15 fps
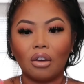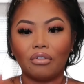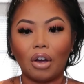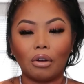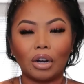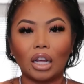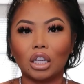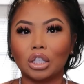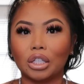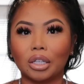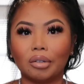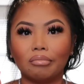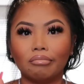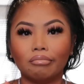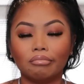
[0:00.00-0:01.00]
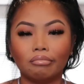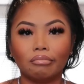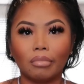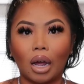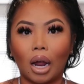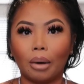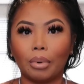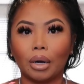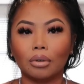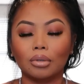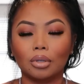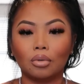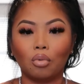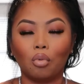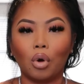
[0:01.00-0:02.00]
foundation,
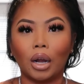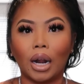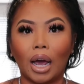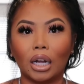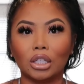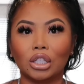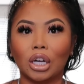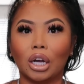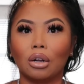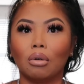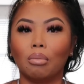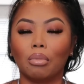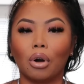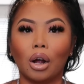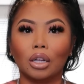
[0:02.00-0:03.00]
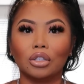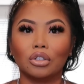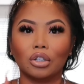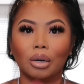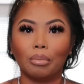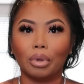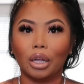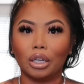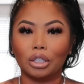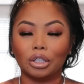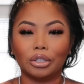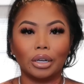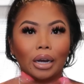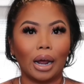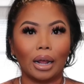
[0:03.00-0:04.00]
eyebrows, one eyeshadow, bronzer, and
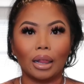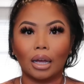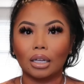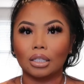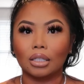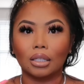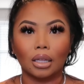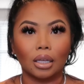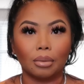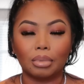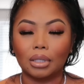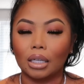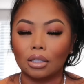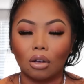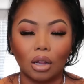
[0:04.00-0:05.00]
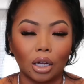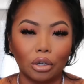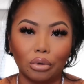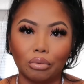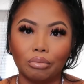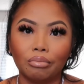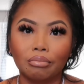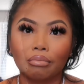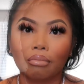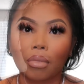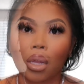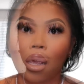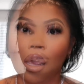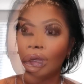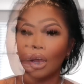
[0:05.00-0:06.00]
blush, and eyelashes and lips. That's all I do.
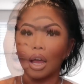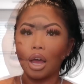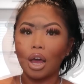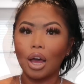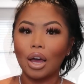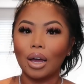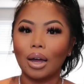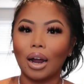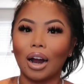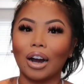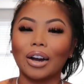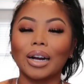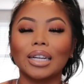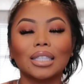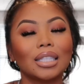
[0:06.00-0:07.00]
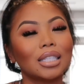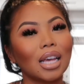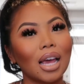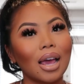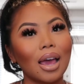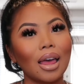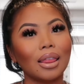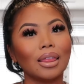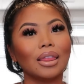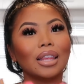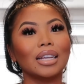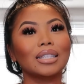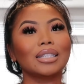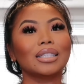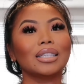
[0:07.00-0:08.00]
Alright, and
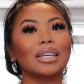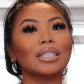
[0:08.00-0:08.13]
this